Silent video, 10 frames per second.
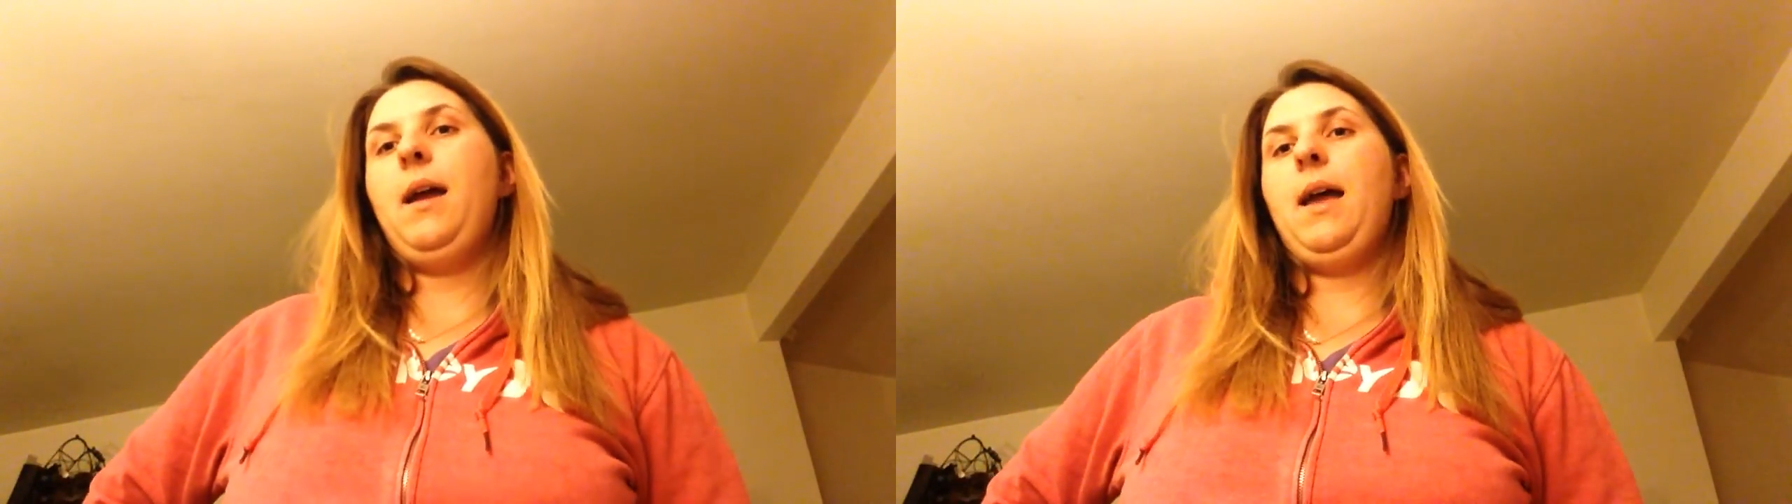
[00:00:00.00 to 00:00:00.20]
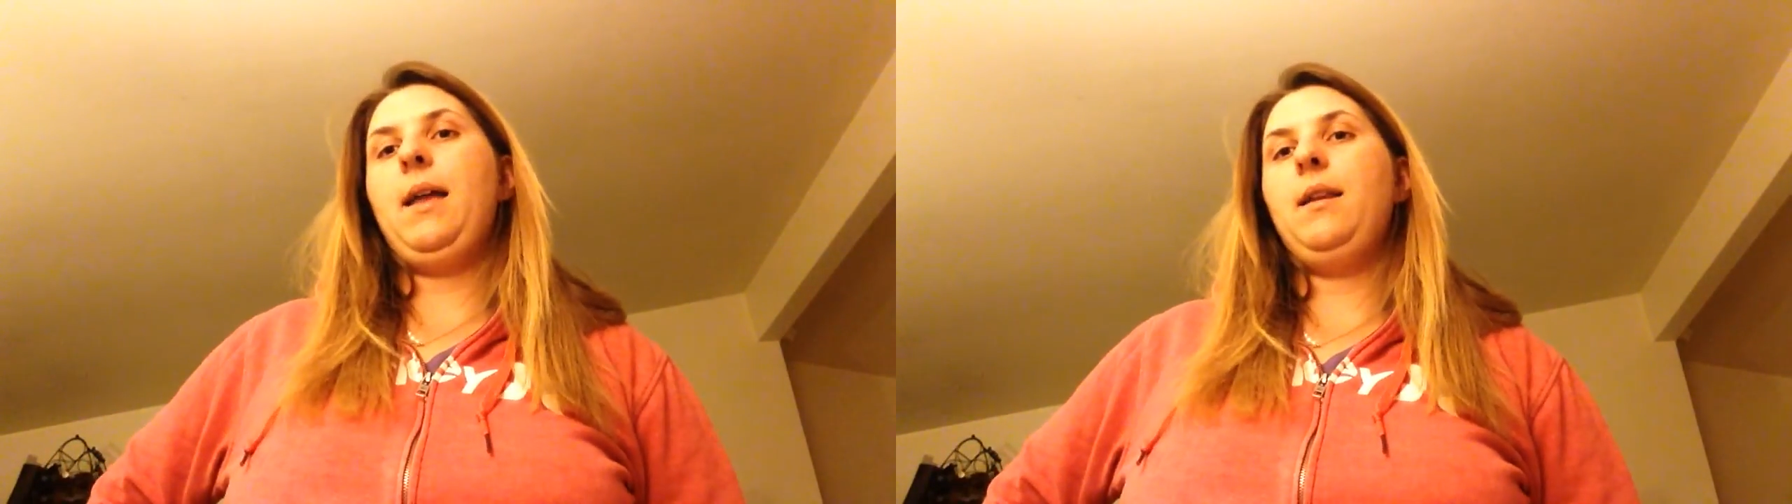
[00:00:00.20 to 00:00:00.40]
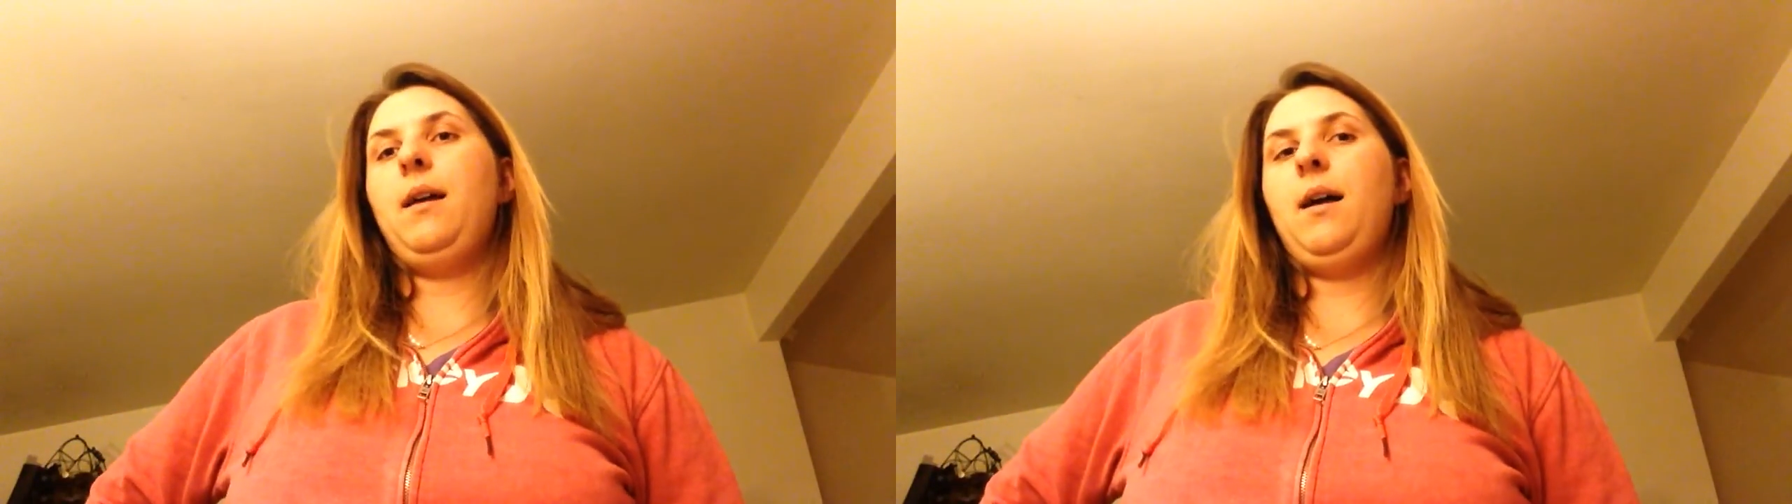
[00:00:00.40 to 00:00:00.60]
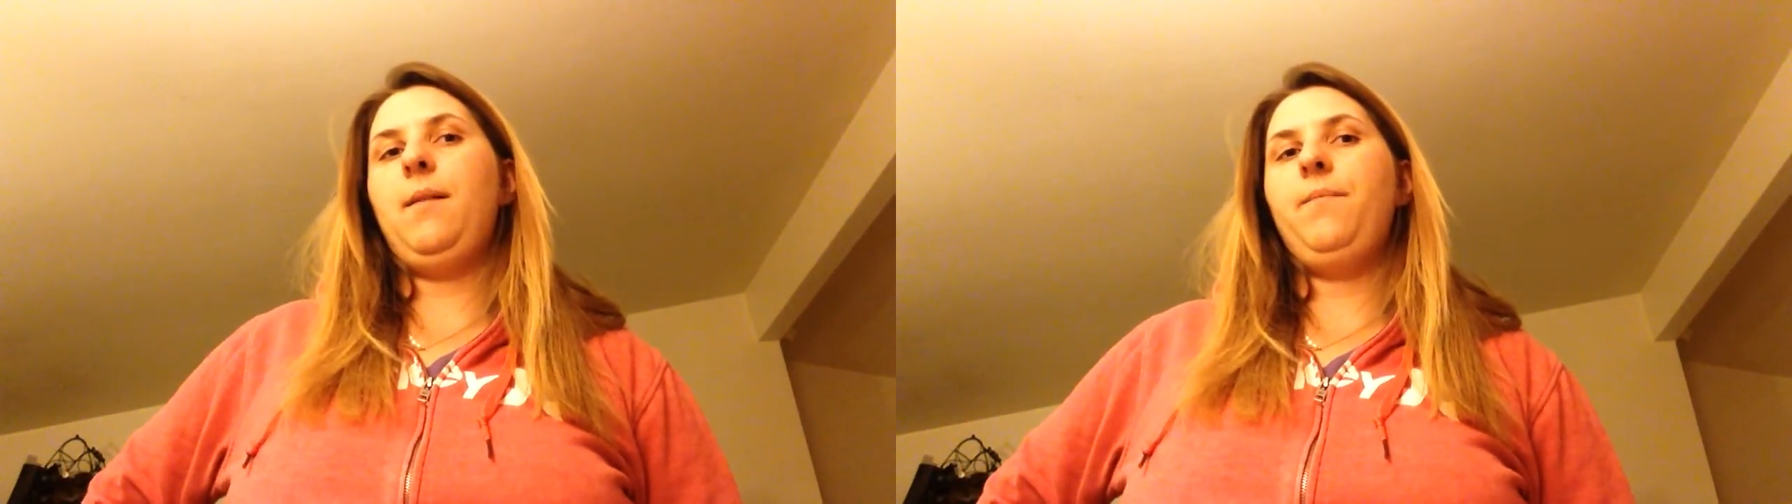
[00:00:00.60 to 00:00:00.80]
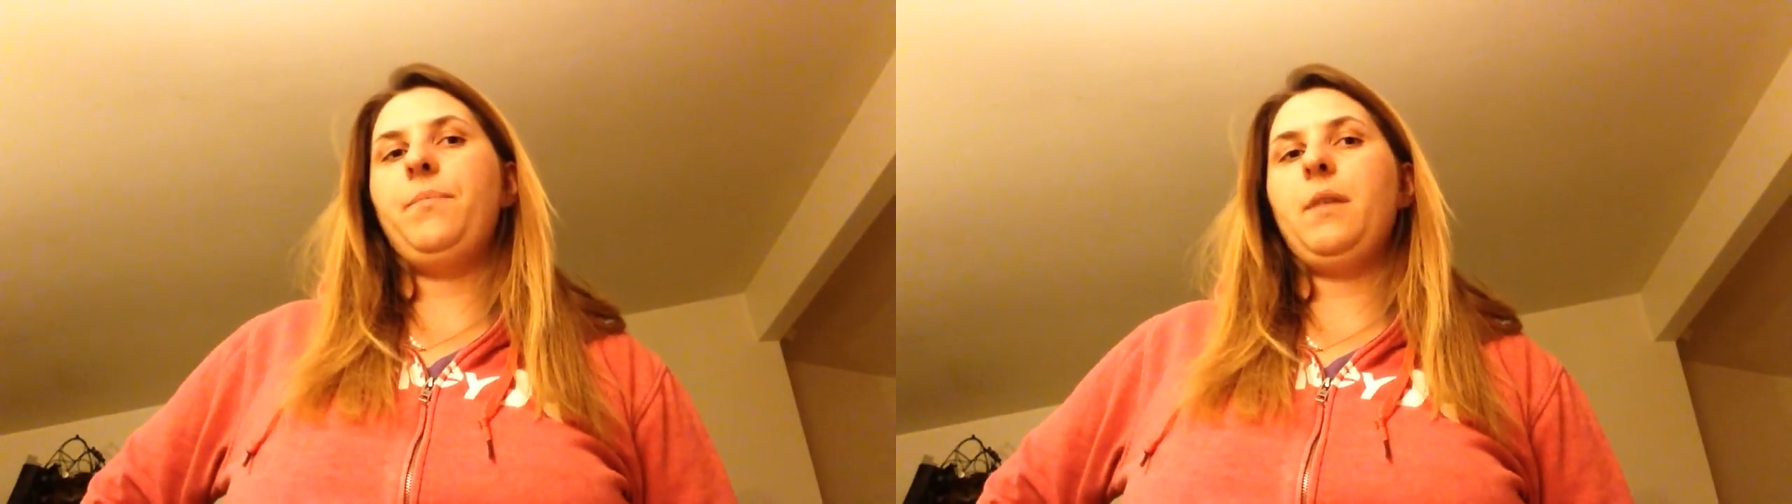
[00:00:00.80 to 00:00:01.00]
And
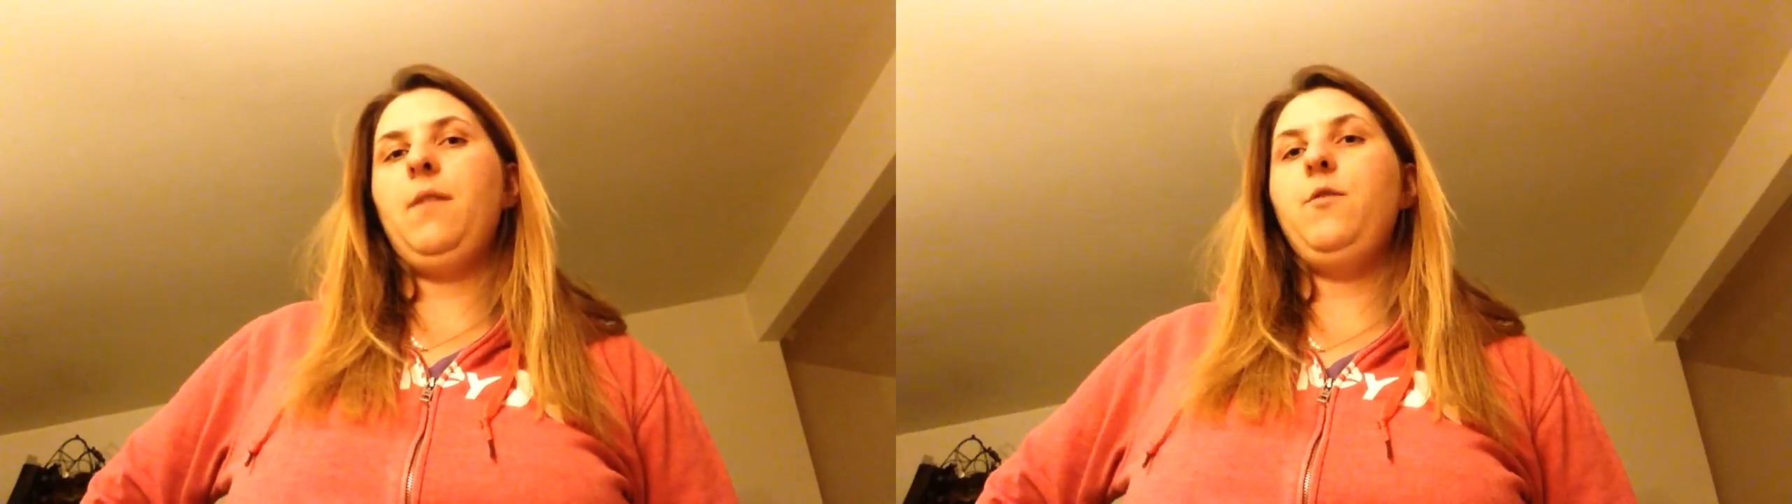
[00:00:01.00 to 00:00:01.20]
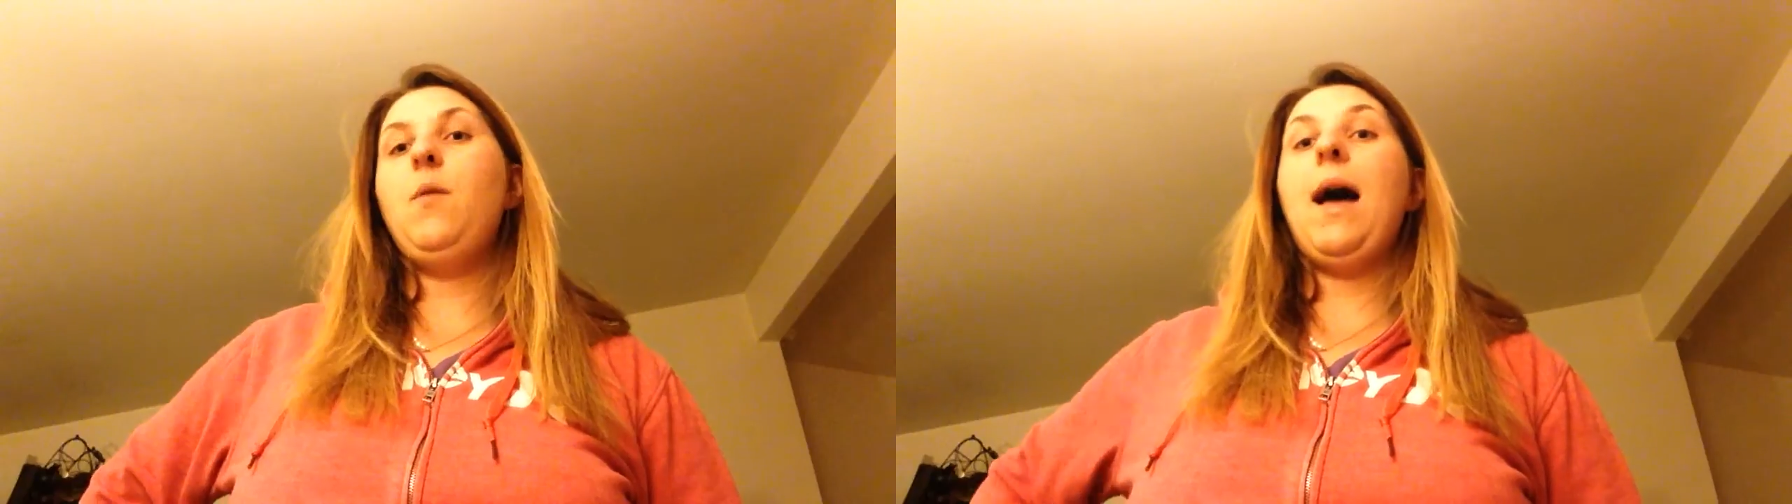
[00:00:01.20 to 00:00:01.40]
if you